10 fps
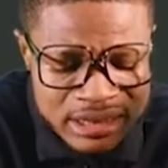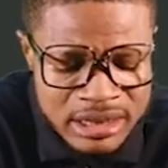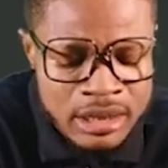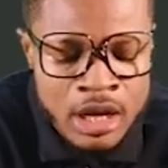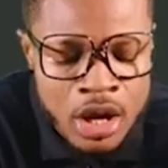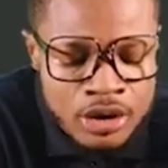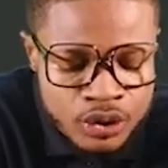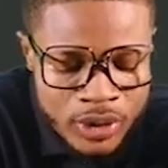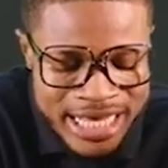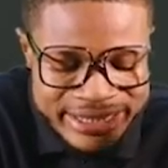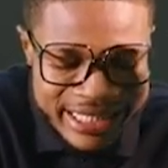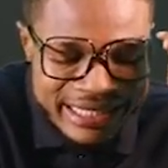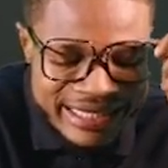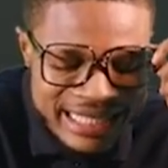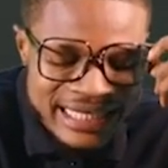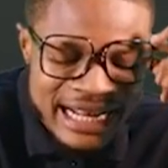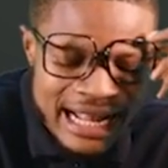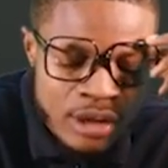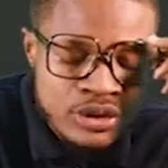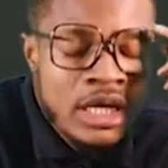see. You can see create
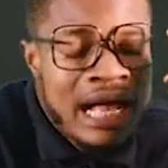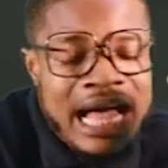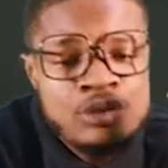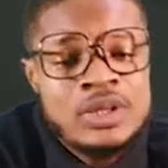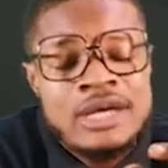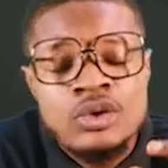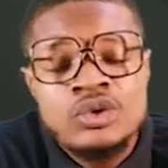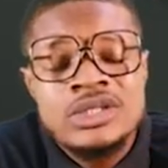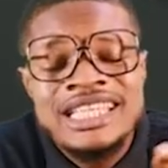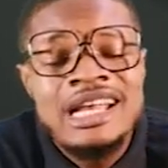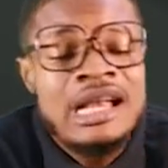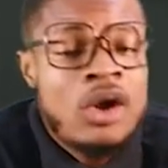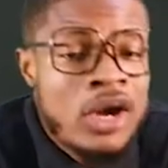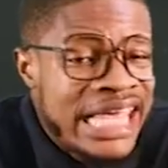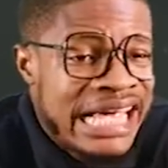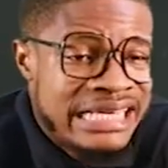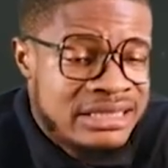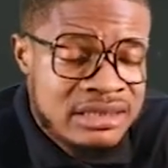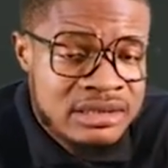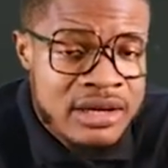account and you can also see
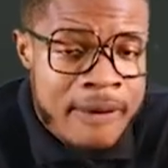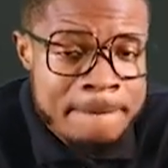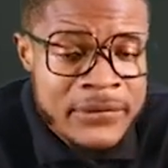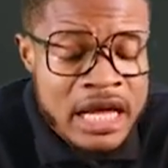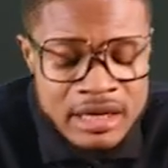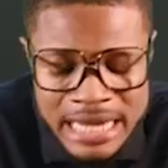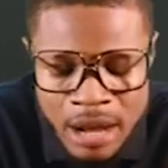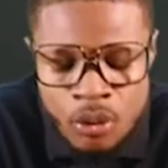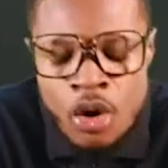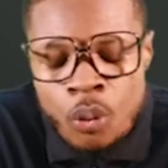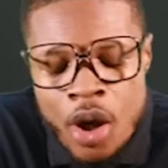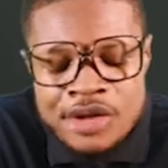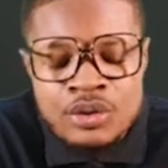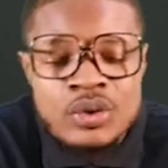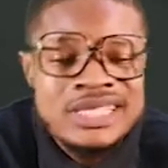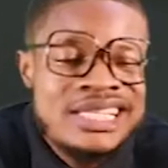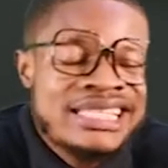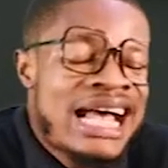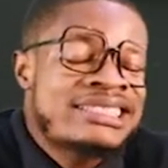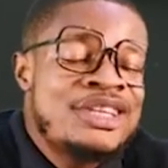login. Now, what you do is
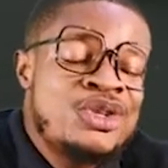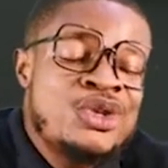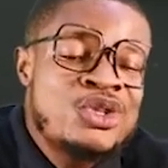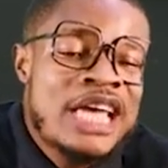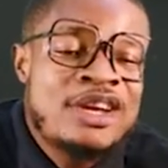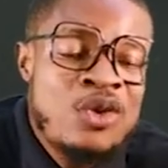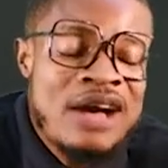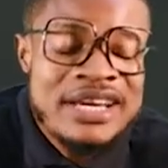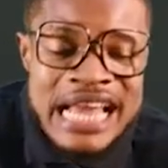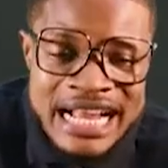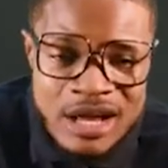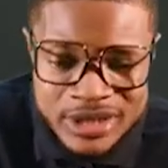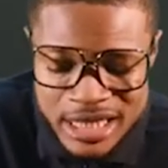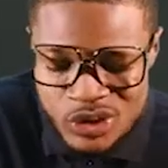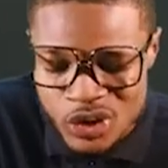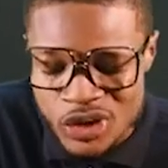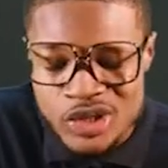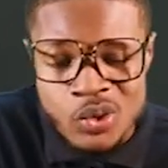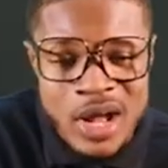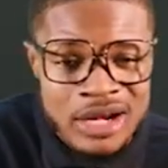this: as a new user, you don't have an account yet, so you don't need
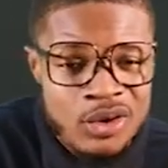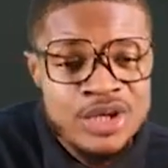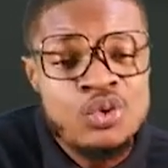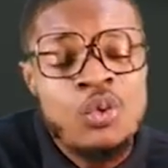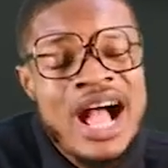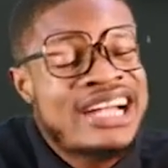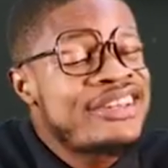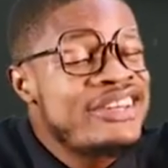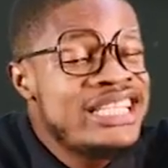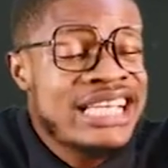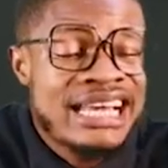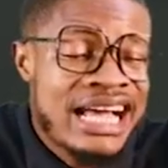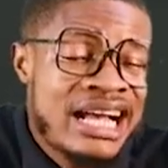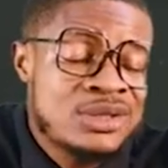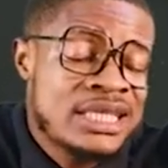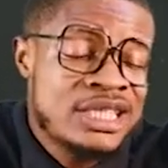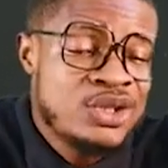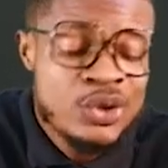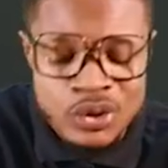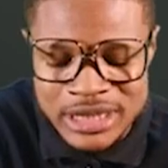to go and log in. You go and create an account as a
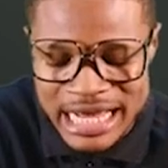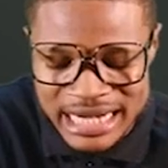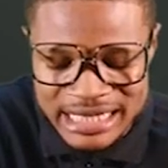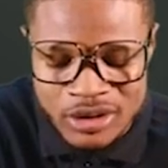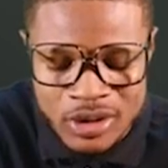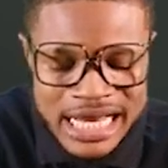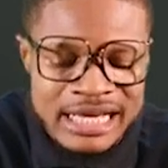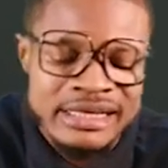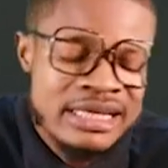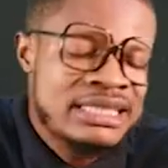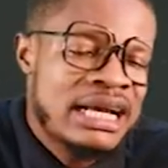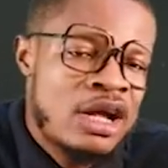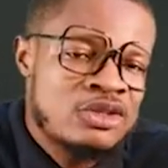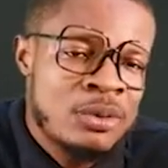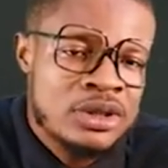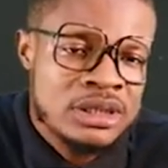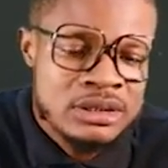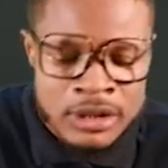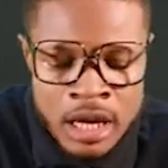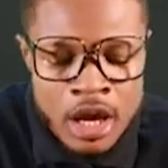new user. Click on that create account button.
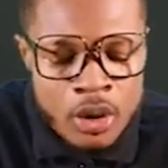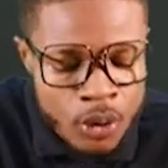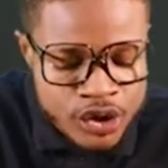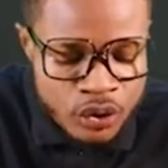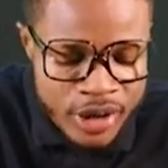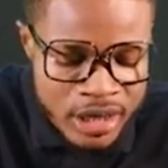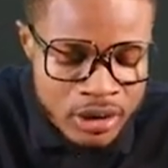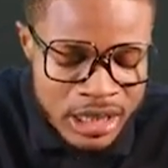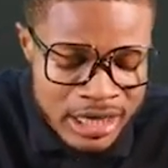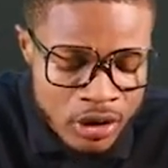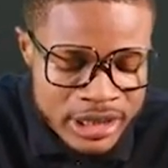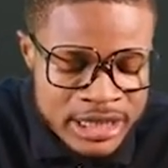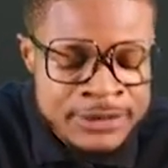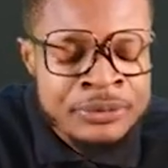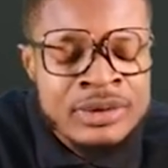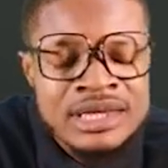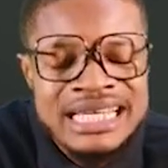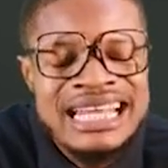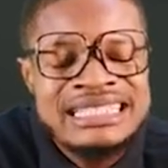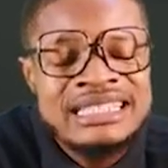Once you click on it,
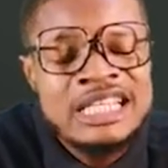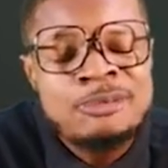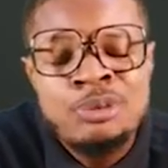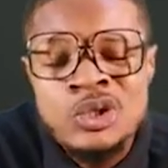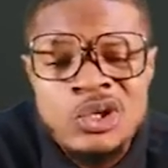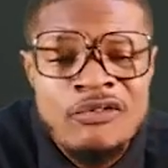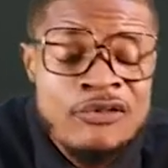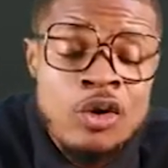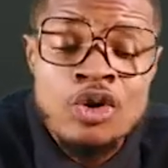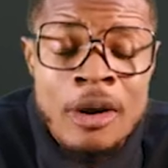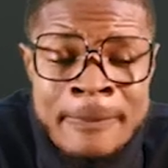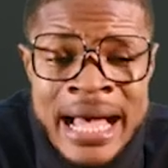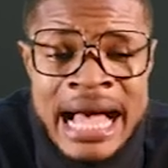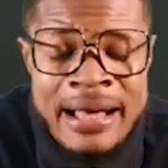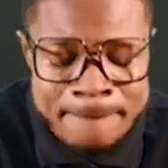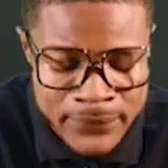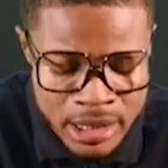the next thing is put your phone number.